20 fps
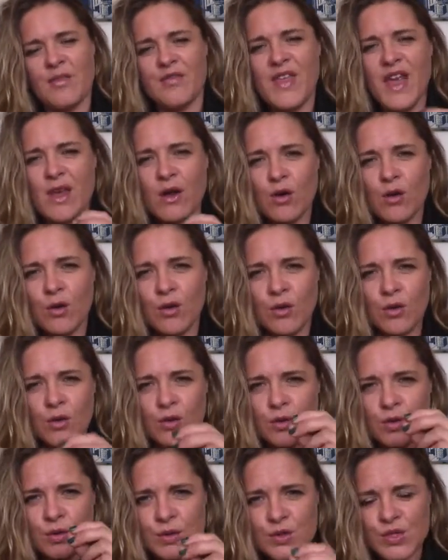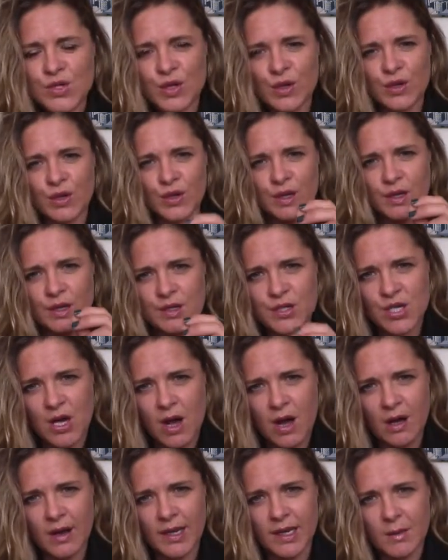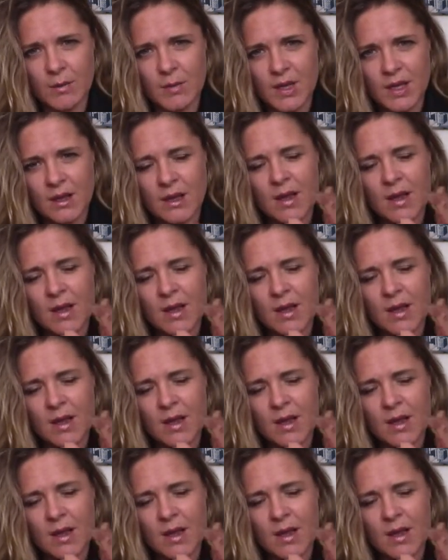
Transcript: They all took time.